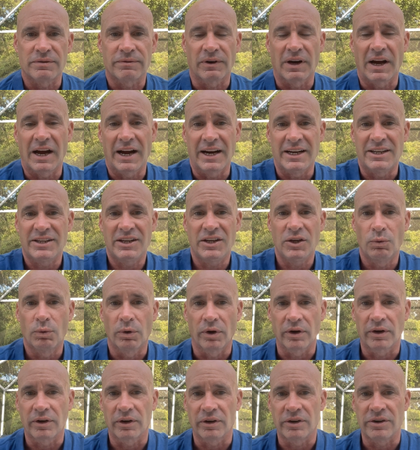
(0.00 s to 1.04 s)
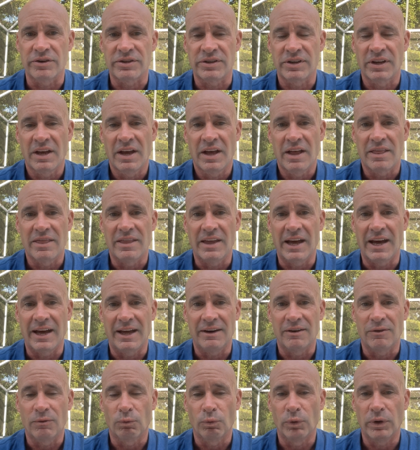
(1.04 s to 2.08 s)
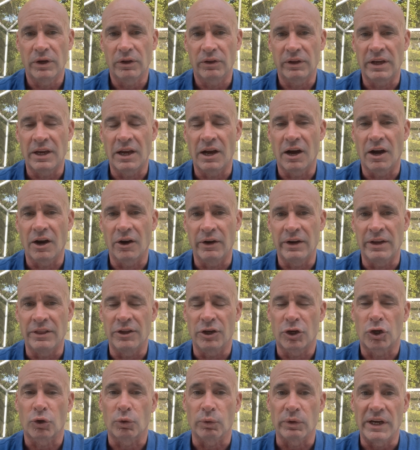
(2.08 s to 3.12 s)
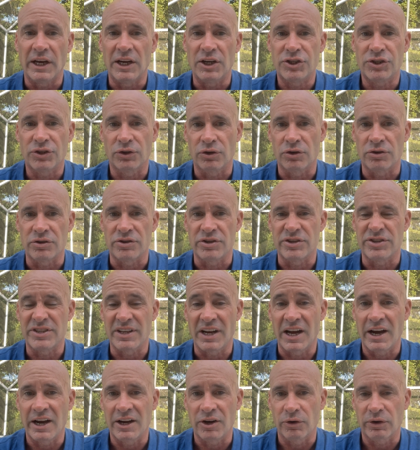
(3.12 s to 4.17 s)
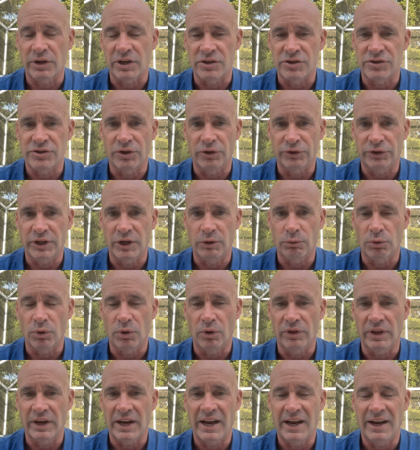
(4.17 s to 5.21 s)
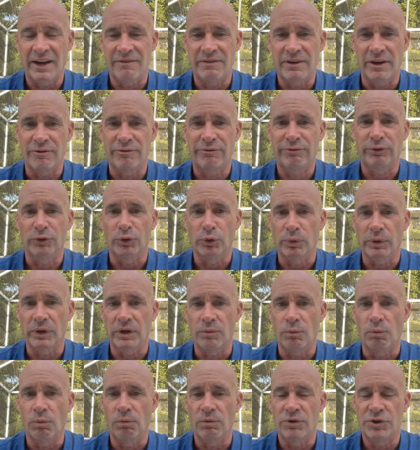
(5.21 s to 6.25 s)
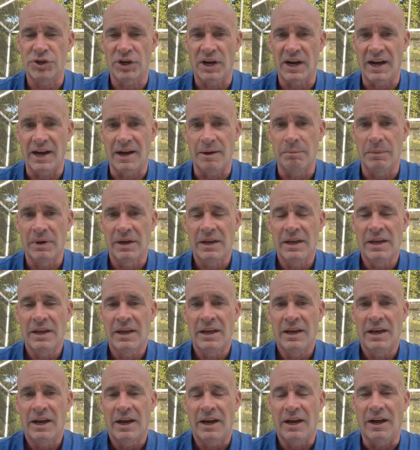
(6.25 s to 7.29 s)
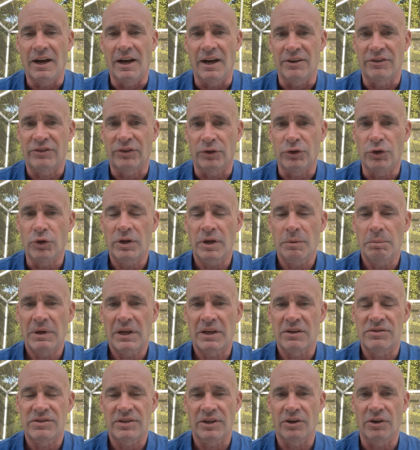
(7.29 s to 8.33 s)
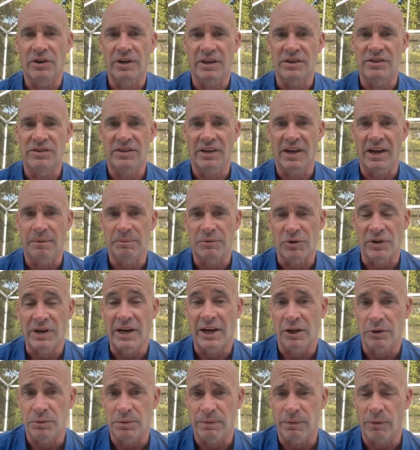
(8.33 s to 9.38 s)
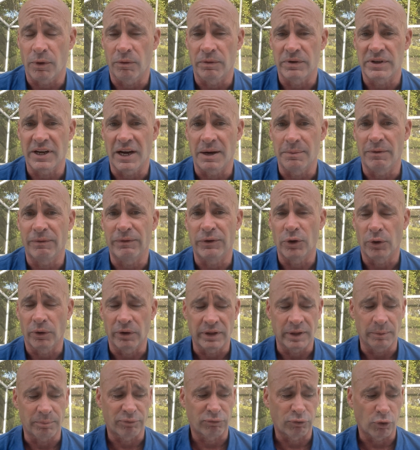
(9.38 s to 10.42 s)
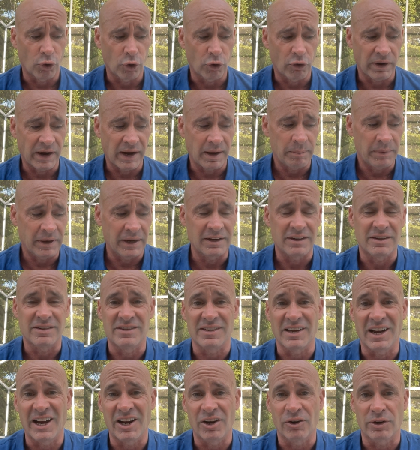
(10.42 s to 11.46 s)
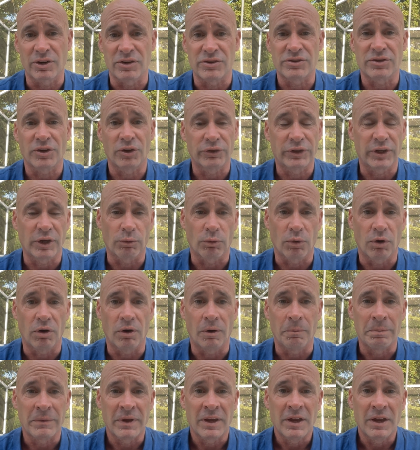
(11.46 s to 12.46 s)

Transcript: for IT workers that really are in the creation or design or consulting role that have a fluid job. So you can be considered exempt or not eligible for overtime if you are in the programming, design, or consulting role.